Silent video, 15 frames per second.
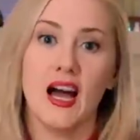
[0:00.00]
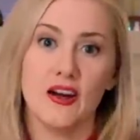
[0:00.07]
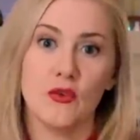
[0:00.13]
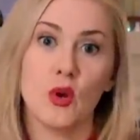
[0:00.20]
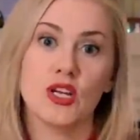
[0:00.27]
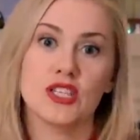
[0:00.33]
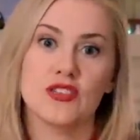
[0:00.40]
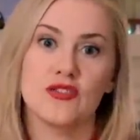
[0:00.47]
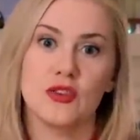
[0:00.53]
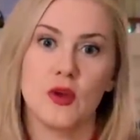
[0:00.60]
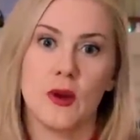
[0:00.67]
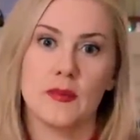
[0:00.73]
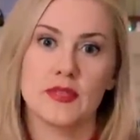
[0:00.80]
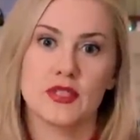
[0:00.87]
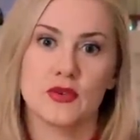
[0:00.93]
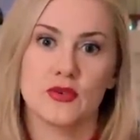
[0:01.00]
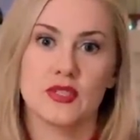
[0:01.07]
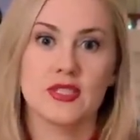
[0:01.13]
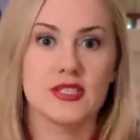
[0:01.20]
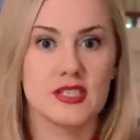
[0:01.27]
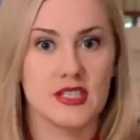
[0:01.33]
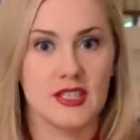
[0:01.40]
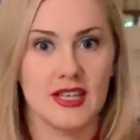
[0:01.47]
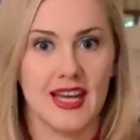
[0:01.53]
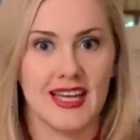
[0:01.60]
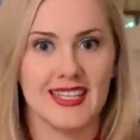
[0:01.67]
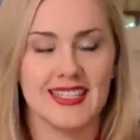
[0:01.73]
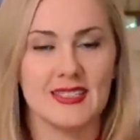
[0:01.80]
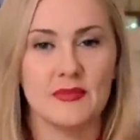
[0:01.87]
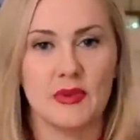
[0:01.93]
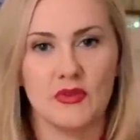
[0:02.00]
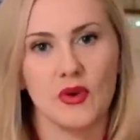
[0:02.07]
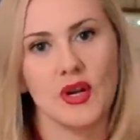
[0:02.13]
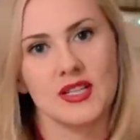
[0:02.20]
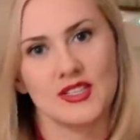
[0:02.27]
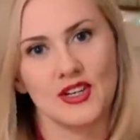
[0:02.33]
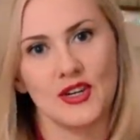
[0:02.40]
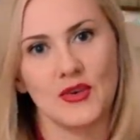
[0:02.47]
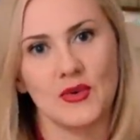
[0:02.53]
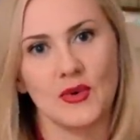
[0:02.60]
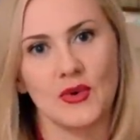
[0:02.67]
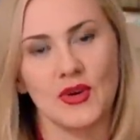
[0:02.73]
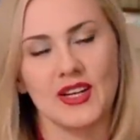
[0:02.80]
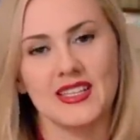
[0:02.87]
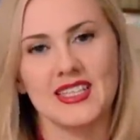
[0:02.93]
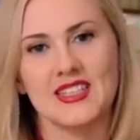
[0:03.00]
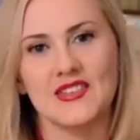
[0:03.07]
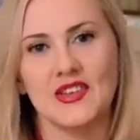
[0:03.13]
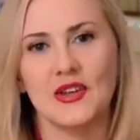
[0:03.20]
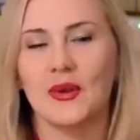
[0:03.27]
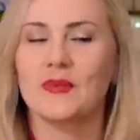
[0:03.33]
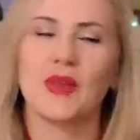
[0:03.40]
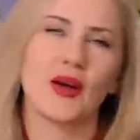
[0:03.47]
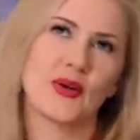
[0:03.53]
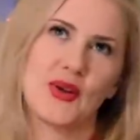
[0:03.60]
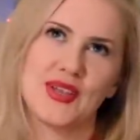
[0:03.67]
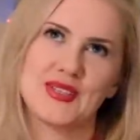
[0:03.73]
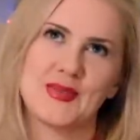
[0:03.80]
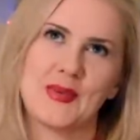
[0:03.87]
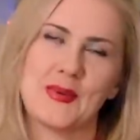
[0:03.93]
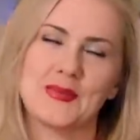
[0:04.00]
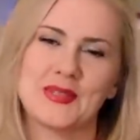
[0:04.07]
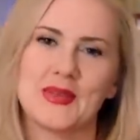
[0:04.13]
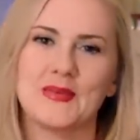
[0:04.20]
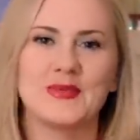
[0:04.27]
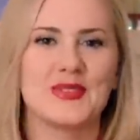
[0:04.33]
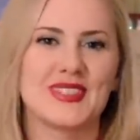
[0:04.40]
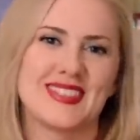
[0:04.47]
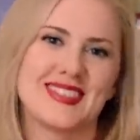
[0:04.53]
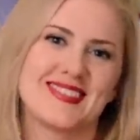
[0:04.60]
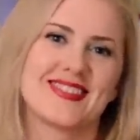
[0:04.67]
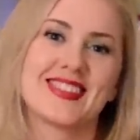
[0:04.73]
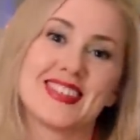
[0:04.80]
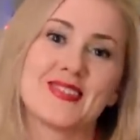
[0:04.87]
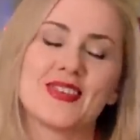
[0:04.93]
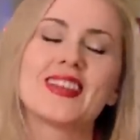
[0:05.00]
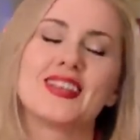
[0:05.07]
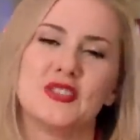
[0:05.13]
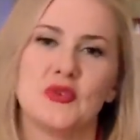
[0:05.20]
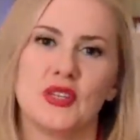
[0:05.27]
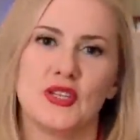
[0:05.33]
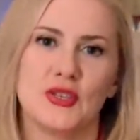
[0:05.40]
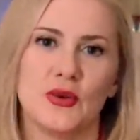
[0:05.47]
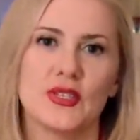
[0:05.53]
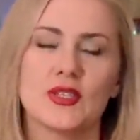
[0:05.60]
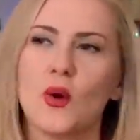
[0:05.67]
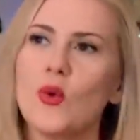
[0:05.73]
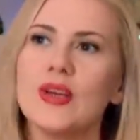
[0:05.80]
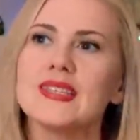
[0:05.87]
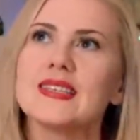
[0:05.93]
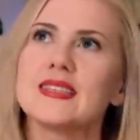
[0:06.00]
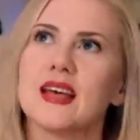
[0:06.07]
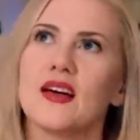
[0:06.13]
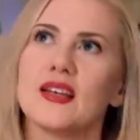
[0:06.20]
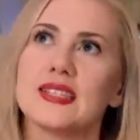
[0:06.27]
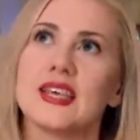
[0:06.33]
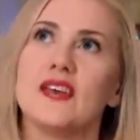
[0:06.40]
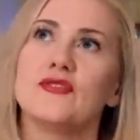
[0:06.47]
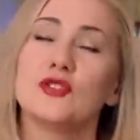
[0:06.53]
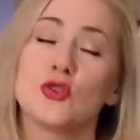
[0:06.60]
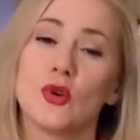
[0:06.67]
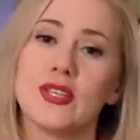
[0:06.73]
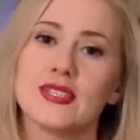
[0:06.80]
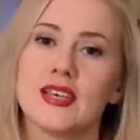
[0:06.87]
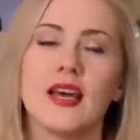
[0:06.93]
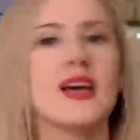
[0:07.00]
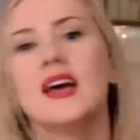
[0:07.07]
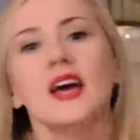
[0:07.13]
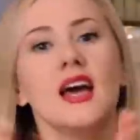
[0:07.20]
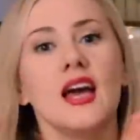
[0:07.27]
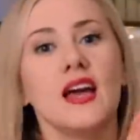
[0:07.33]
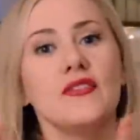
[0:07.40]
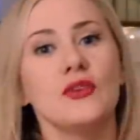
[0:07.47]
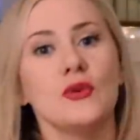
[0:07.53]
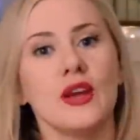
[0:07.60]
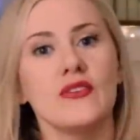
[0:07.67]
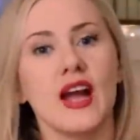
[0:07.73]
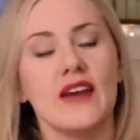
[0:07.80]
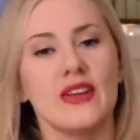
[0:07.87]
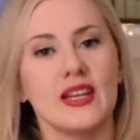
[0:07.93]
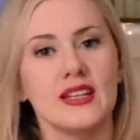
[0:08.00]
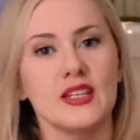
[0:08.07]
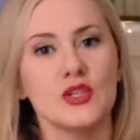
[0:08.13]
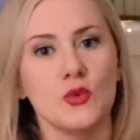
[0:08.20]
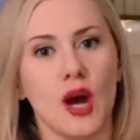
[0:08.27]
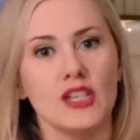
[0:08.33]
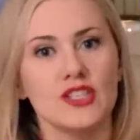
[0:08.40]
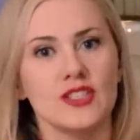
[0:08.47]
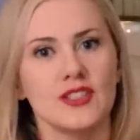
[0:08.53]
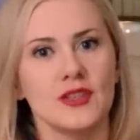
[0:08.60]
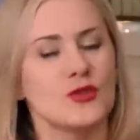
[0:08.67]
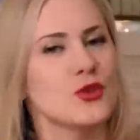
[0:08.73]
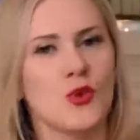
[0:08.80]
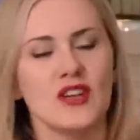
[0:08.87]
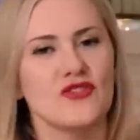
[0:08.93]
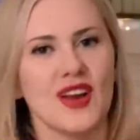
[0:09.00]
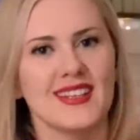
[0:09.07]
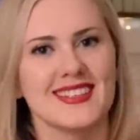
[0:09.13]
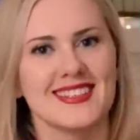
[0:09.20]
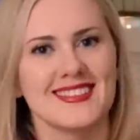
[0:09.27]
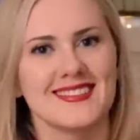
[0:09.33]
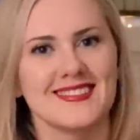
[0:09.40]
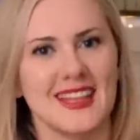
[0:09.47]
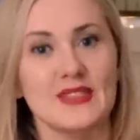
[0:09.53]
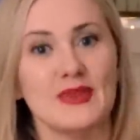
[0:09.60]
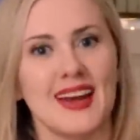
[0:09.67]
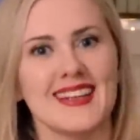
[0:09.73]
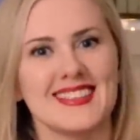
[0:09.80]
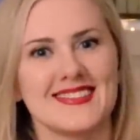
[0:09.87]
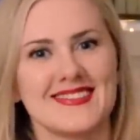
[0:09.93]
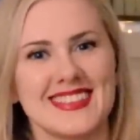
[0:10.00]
I watched a few episodes tonight before I started recording this video. I'm not crazy from them. I just really enjoy the show. It's always a safe choice. If you never have anything to watch, you should watch Friends. That's what I do.